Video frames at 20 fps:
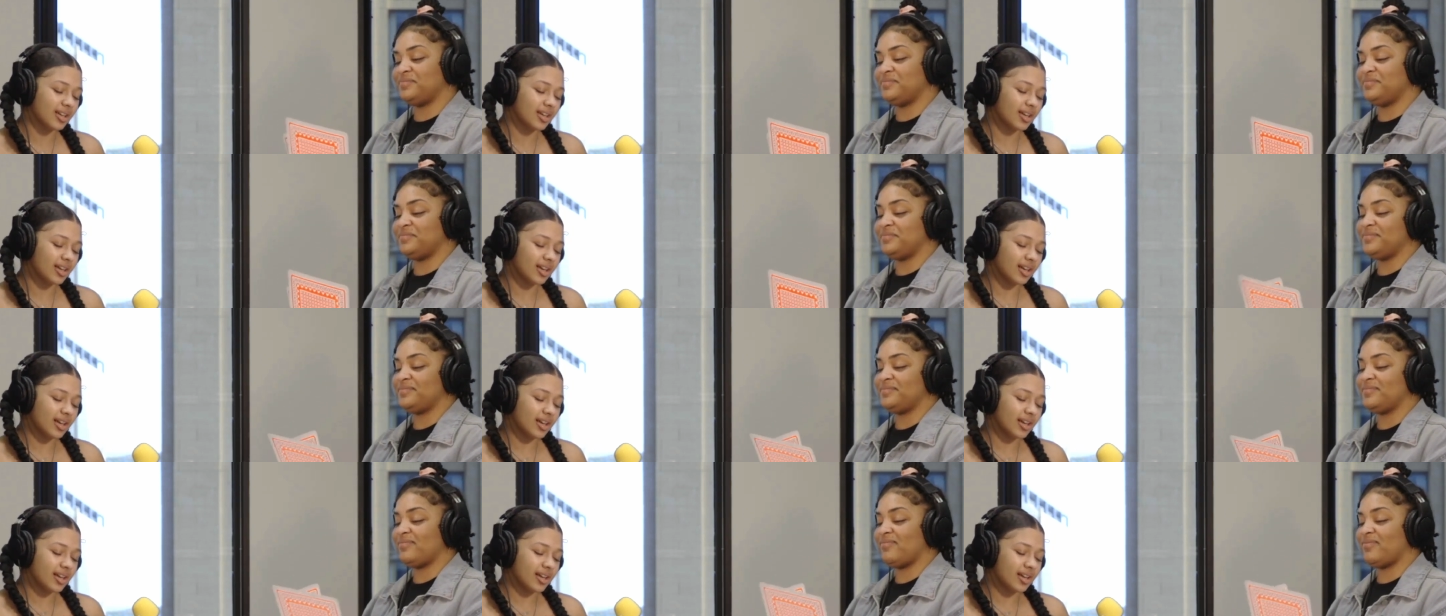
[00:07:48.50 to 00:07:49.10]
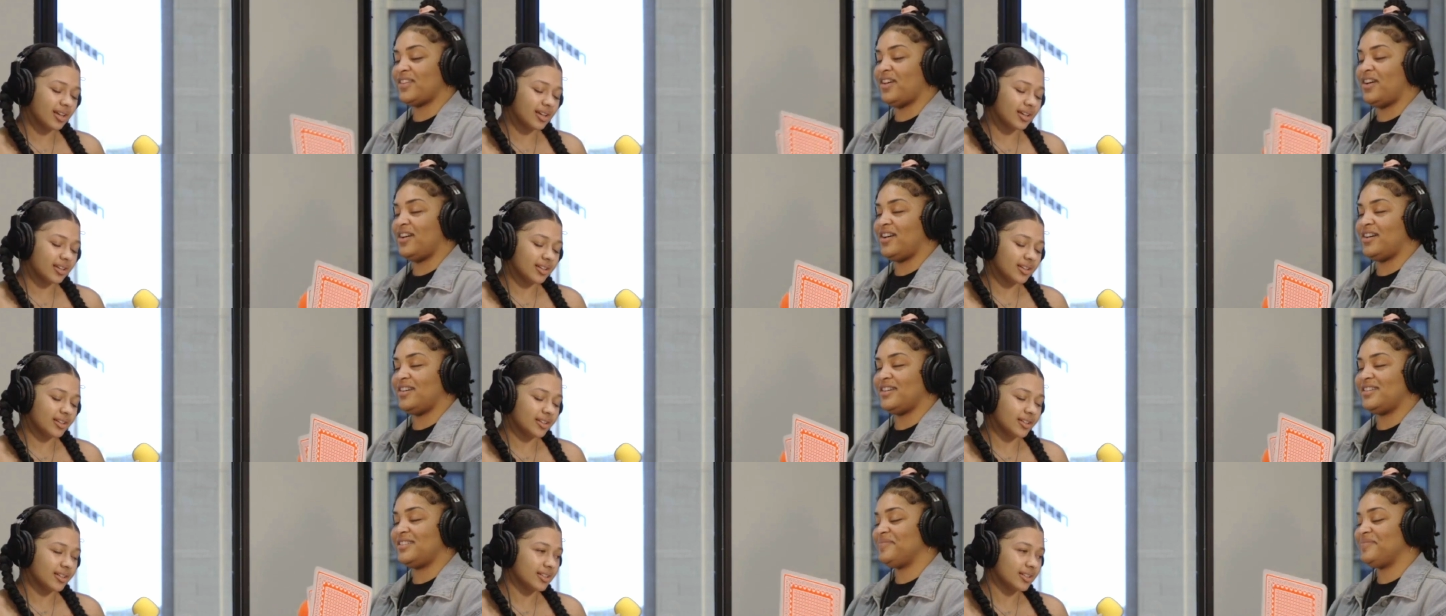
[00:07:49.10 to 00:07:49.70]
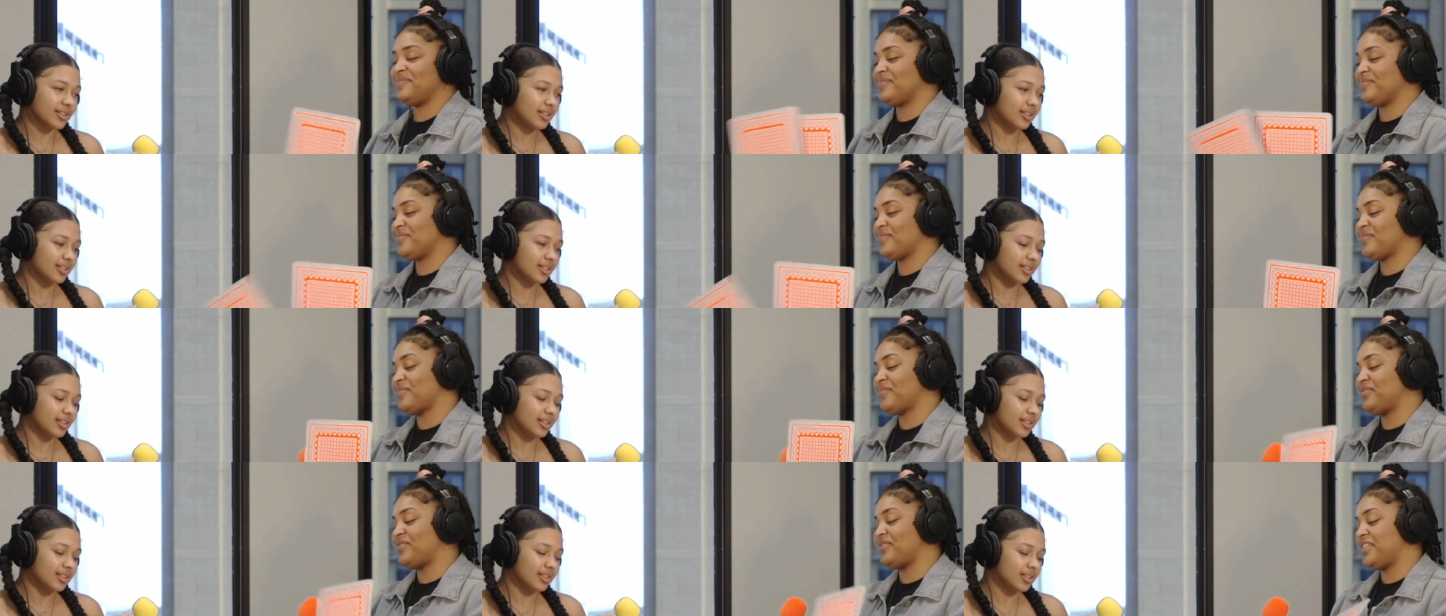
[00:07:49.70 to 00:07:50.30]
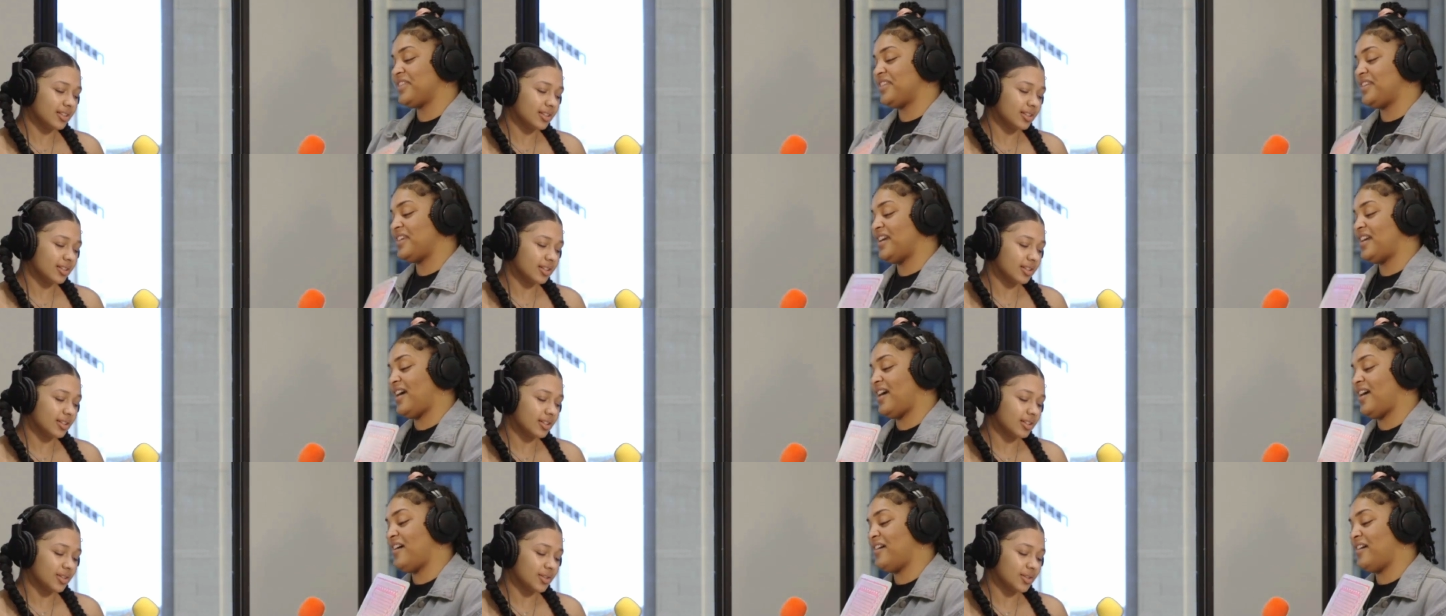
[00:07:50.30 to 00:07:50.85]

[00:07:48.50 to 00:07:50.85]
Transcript: Nobody speaks.